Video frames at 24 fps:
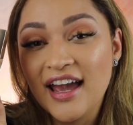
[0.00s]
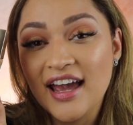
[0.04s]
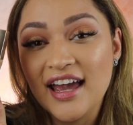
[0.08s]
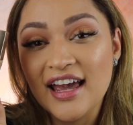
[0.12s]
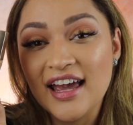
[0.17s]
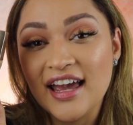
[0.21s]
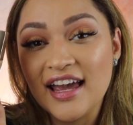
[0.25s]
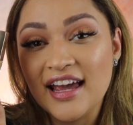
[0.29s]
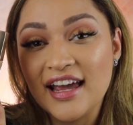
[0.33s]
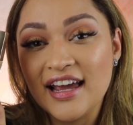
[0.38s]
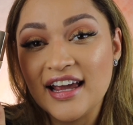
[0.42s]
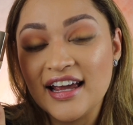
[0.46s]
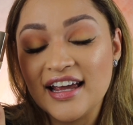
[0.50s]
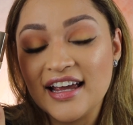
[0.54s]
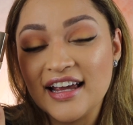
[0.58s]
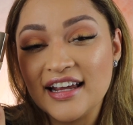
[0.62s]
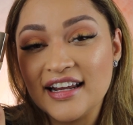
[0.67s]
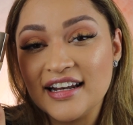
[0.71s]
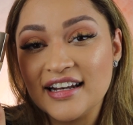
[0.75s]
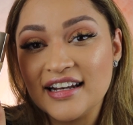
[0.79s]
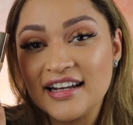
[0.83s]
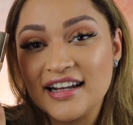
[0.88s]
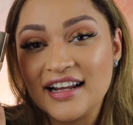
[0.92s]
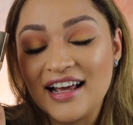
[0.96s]

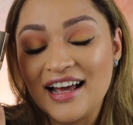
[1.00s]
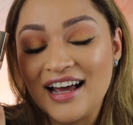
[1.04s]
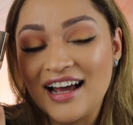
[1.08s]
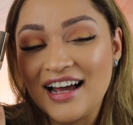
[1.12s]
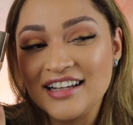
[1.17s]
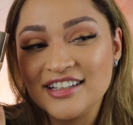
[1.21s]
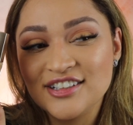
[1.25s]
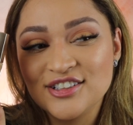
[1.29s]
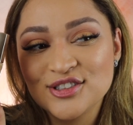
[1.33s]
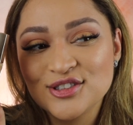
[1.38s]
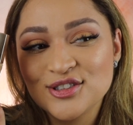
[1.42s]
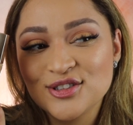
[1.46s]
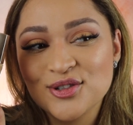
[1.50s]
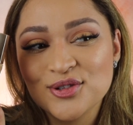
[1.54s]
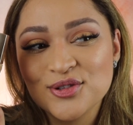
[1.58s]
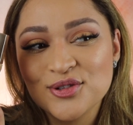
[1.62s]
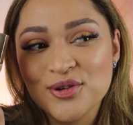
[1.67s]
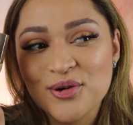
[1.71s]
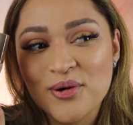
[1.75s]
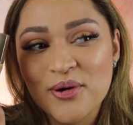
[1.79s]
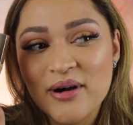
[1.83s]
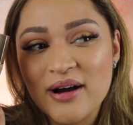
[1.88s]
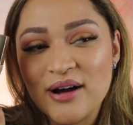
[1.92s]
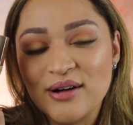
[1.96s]
and I just don't
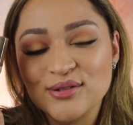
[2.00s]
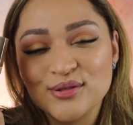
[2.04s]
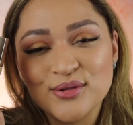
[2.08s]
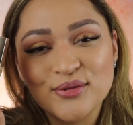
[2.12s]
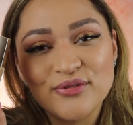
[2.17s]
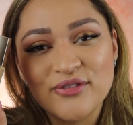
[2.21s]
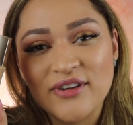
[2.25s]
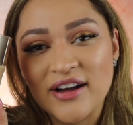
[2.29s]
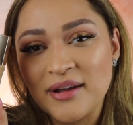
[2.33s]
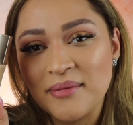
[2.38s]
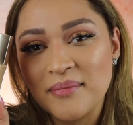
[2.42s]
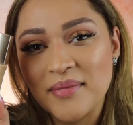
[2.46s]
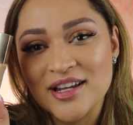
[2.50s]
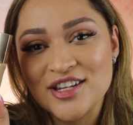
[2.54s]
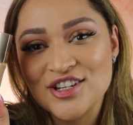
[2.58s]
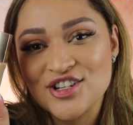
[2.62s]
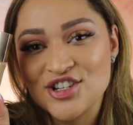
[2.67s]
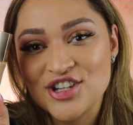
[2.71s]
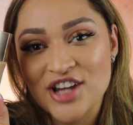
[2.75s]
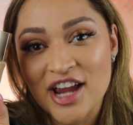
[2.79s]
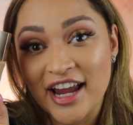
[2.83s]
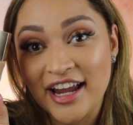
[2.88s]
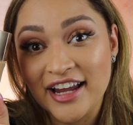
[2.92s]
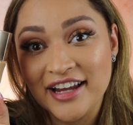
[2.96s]
know how to find my
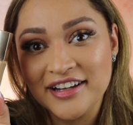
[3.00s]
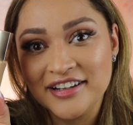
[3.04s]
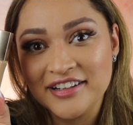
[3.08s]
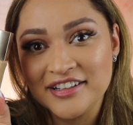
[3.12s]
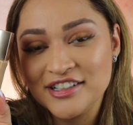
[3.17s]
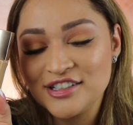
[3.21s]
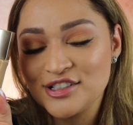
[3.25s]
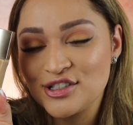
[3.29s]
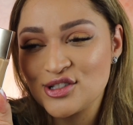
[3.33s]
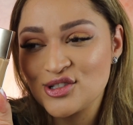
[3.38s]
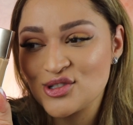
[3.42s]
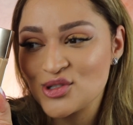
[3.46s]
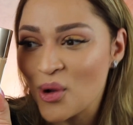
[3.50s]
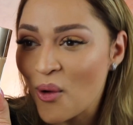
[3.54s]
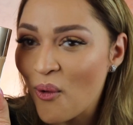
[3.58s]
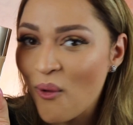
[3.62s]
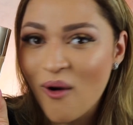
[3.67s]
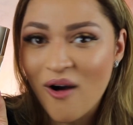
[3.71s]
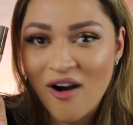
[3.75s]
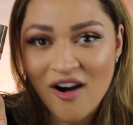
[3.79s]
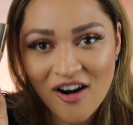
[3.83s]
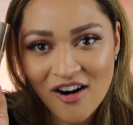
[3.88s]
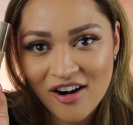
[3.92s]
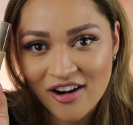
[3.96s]
shade. It's so
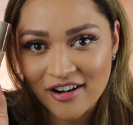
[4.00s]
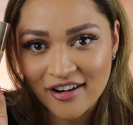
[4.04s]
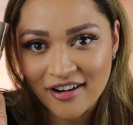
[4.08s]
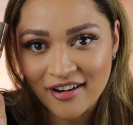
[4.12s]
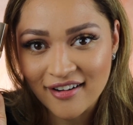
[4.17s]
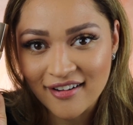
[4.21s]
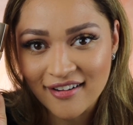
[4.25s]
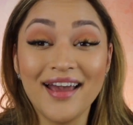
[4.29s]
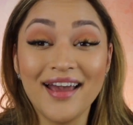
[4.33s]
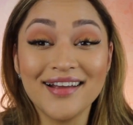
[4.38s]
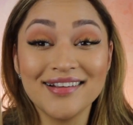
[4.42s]
hard.